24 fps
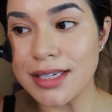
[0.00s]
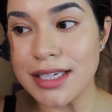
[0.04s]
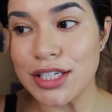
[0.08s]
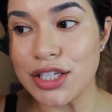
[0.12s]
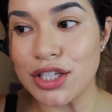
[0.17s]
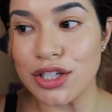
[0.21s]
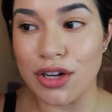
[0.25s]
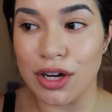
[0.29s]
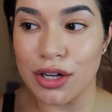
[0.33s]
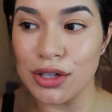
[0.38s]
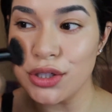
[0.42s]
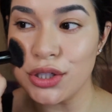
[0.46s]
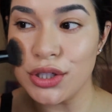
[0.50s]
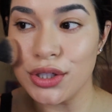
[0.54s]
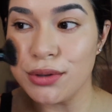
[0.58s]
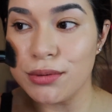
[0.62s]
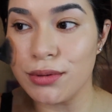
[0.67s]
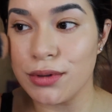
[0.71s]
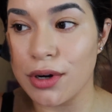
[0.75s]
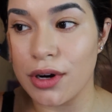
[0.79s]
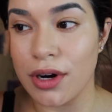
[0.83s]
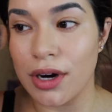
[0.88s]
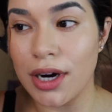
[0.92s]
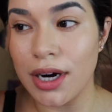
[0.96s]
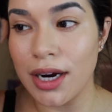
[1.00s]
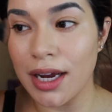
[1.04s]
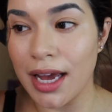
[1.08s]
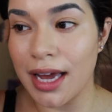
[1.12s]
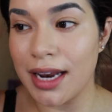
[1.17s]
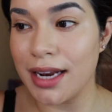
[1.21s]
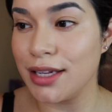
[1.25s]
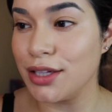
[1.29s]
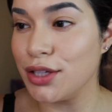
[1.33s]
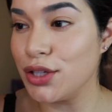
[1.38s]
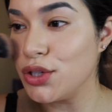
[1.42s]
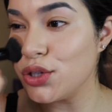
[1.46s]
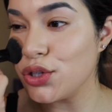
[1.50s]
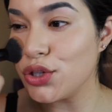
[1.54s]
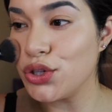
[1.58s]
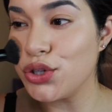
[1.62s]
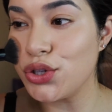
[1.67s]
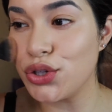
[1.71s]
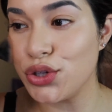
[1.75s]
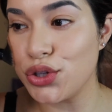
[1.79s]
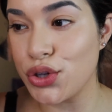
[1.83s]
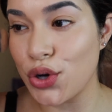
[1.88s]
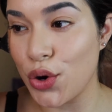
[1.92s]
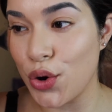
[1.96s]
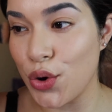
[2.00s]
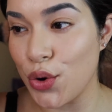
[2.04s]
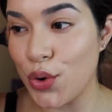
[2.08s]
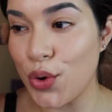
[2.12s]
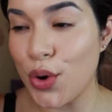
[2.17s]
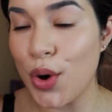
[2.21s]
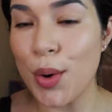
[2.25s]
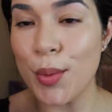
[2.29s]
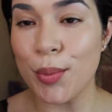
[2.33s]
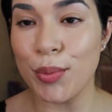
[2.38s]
it's not too dark and it's so